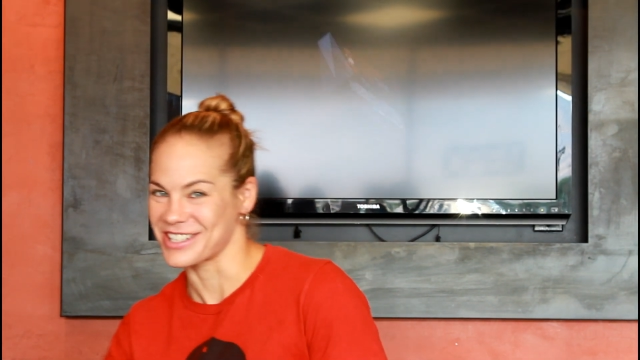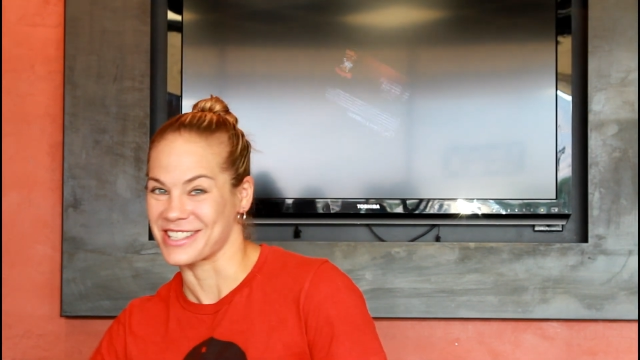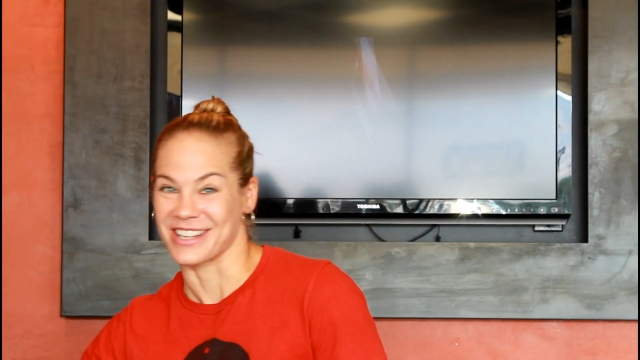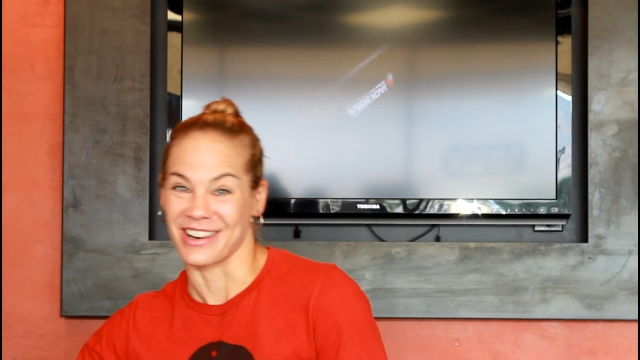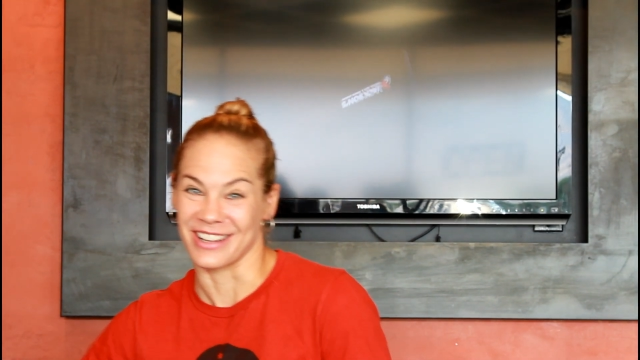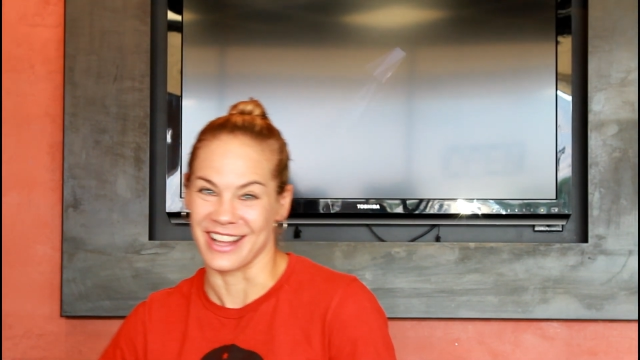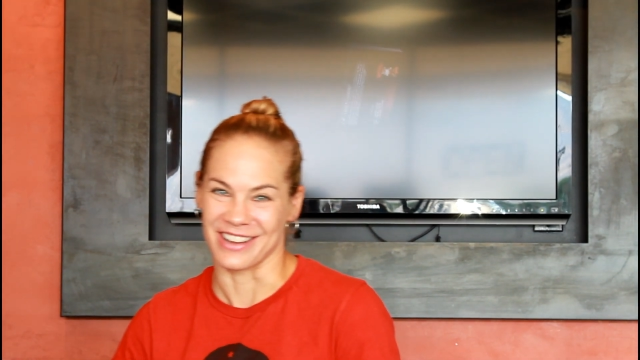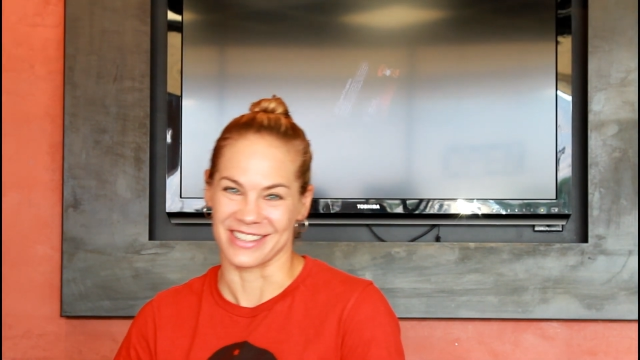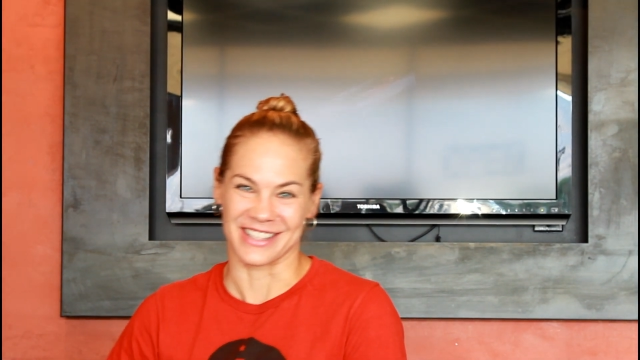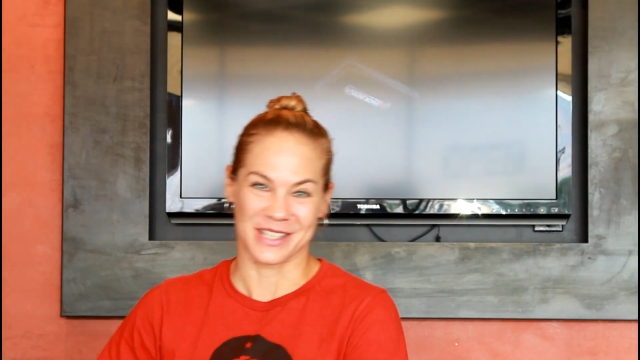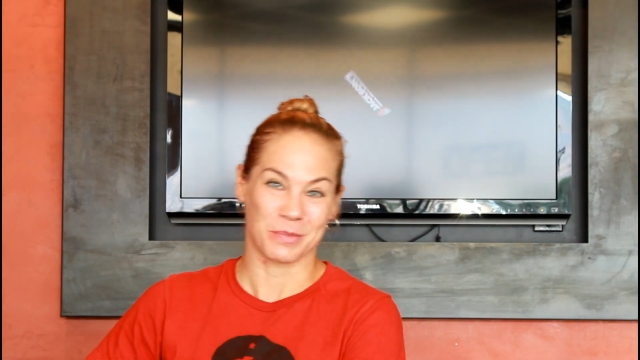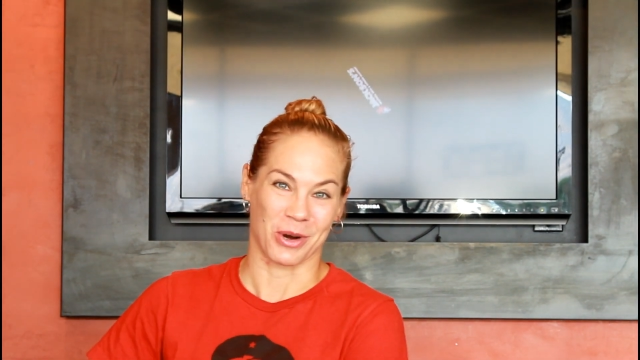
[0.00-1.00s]
She's not
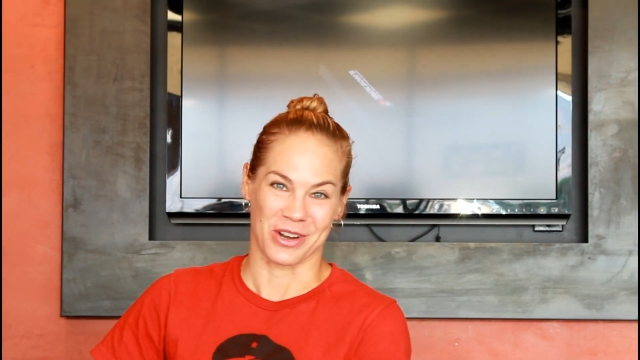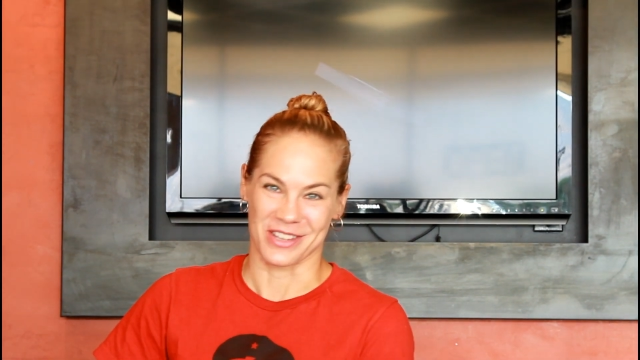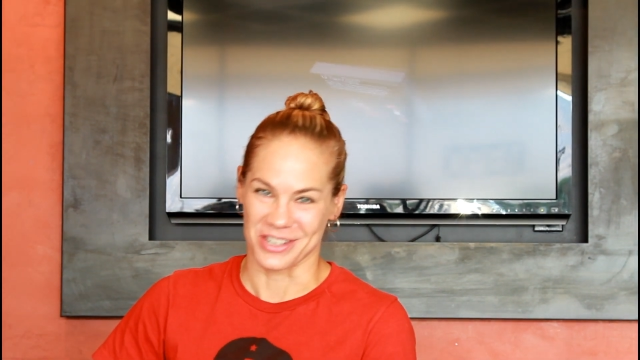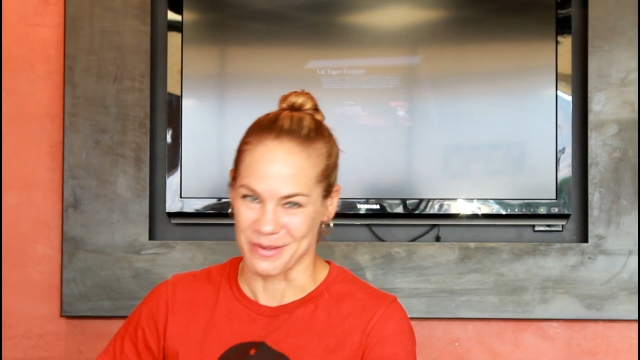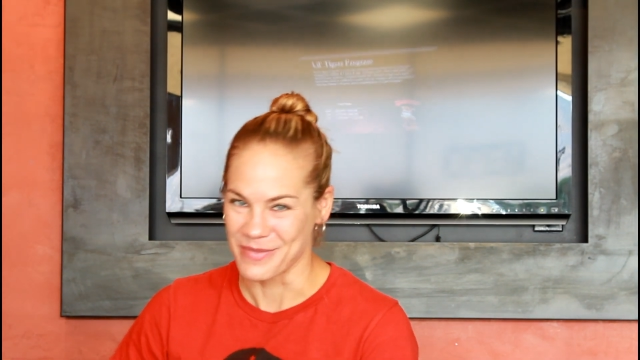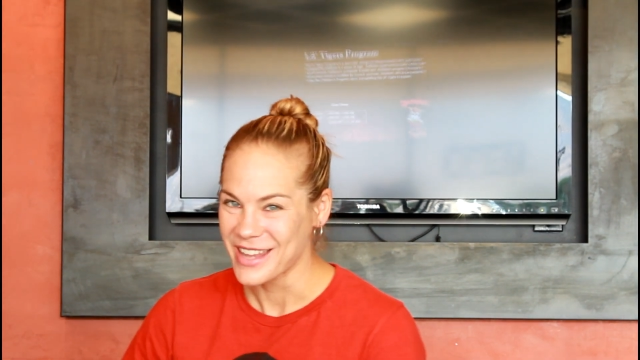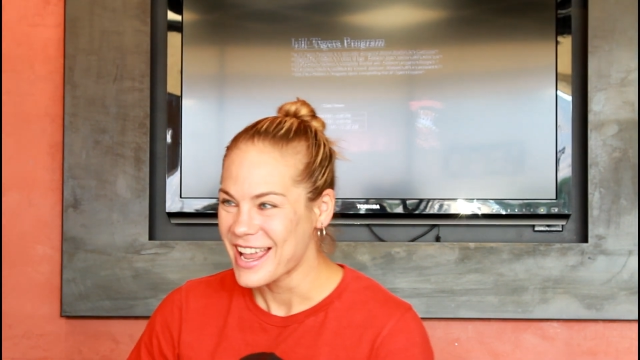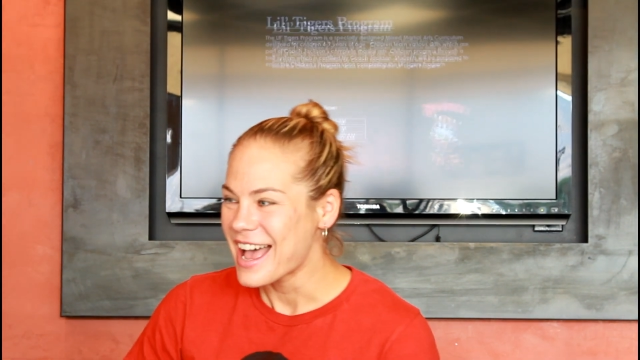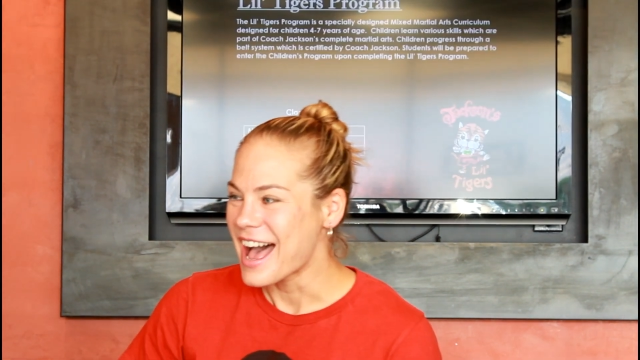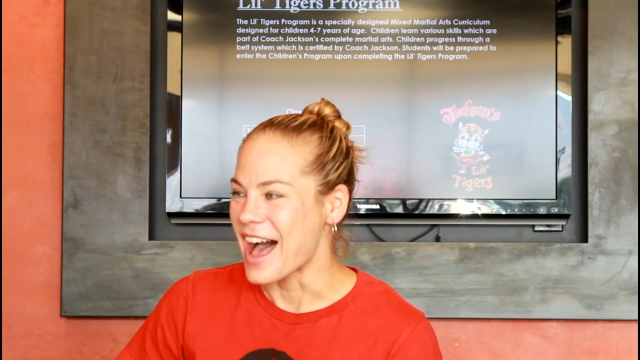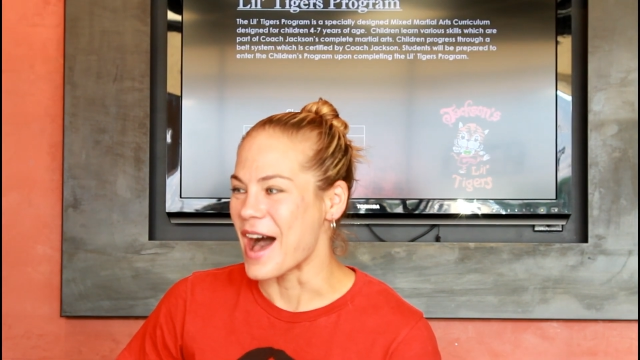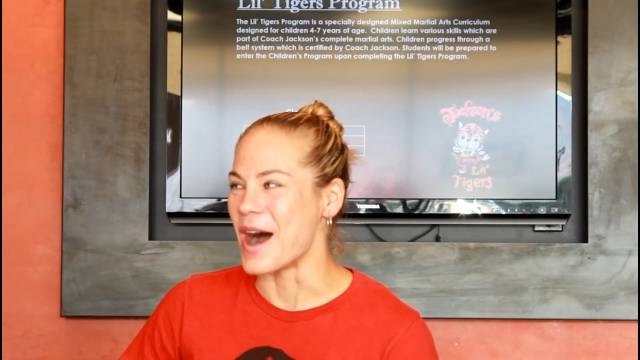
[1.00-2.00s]
allowed in this part of the gym.
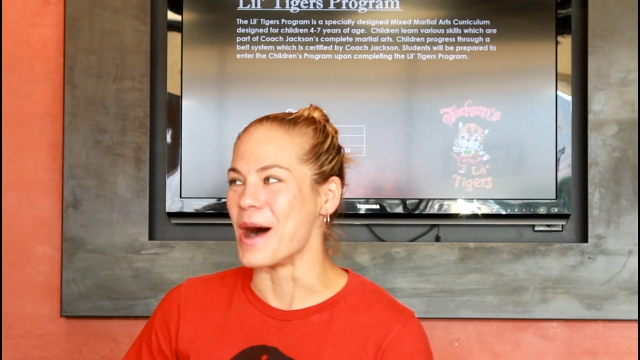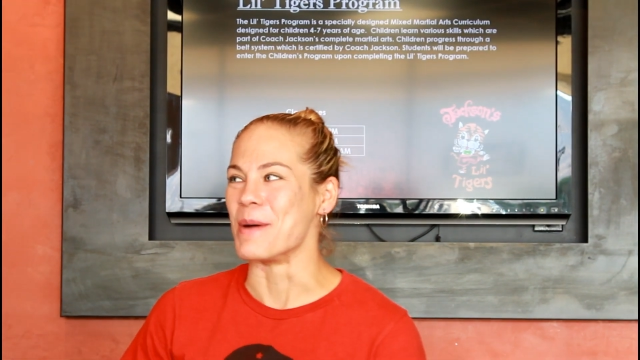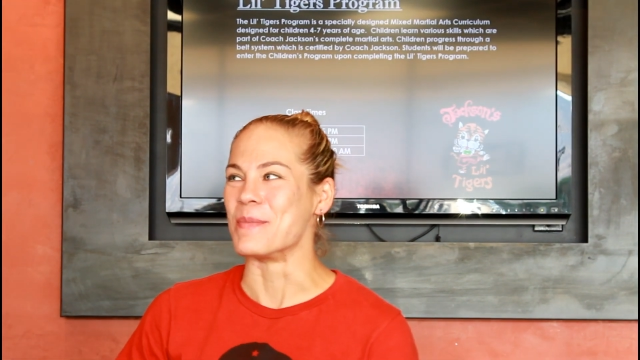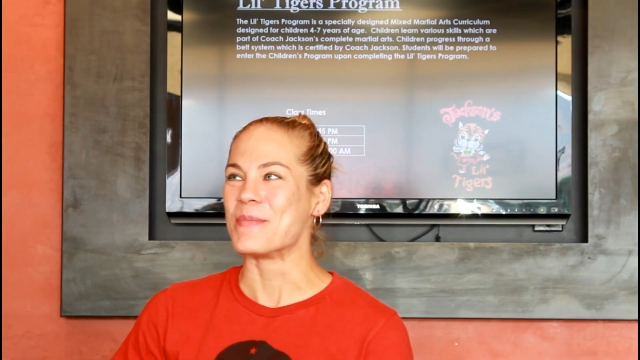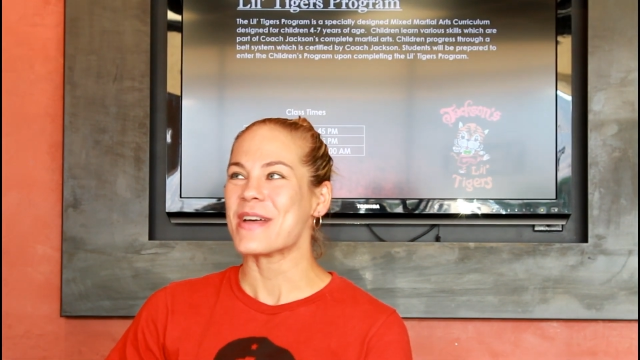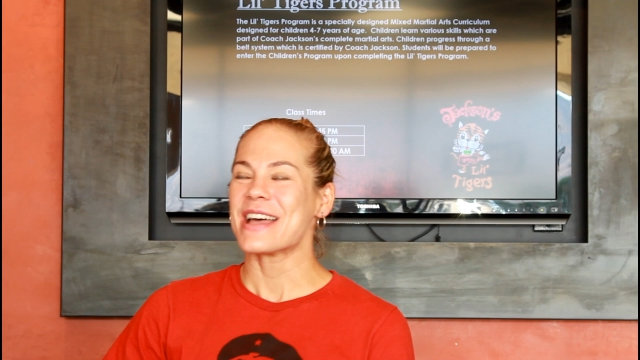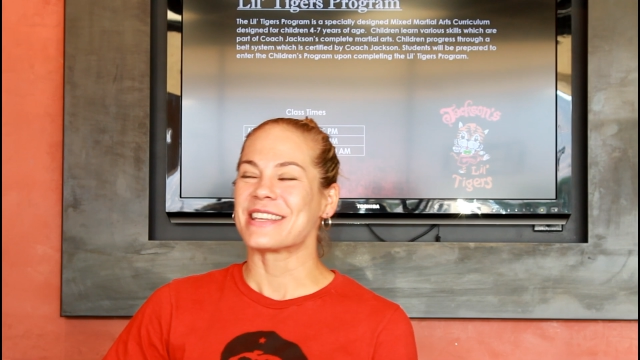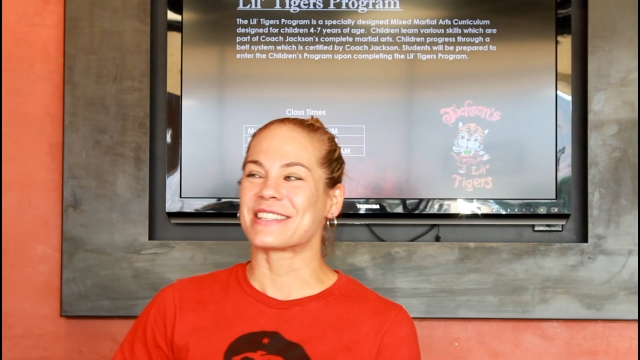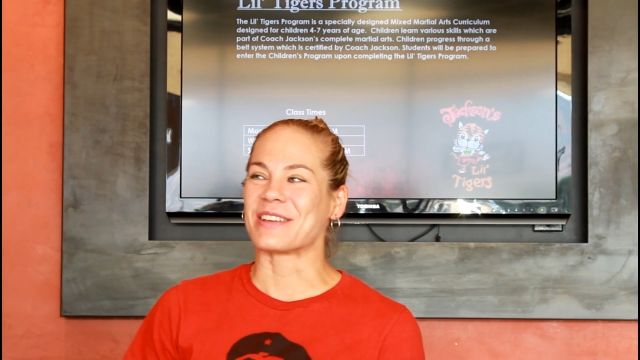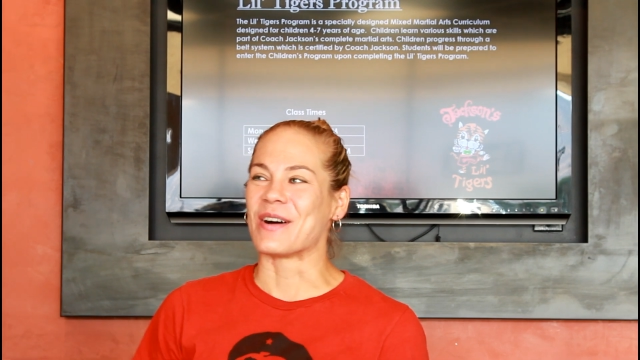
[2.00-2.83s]
Yeah,